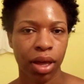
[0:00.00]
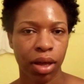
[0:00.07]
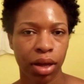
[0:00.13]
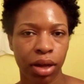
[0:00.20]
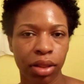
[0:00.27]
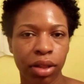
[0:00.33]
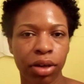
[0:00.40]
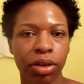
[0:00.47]

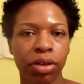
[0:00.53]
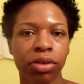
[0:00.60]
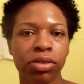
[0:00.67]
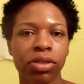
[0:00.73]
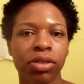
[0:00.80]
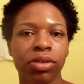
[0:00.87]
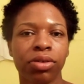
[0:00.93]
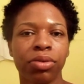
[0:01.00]
Hey there
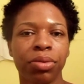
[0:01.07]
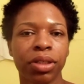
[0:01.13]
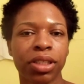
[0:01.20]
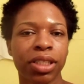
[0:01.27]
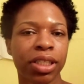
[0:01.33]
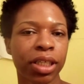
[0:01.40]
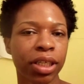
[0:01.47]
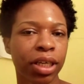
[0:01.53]
YouTube, it's
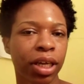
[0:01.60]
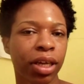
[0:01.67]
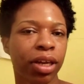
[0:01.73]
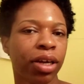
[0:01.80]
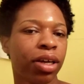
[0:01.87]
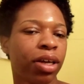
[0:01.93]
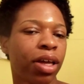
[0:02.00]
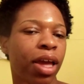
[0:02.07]

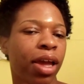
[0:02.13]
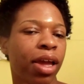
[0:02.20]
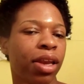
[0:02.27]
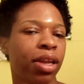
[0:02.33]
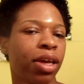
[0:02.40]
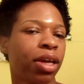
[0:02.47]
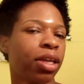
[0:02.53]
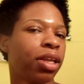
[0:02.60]
Danita and
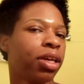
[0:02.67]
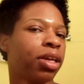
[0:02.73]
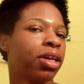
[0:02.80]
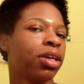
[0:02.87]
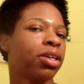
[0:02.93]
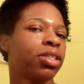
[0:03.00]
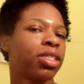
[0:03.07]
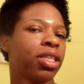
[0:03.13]
it
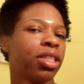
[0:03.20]
is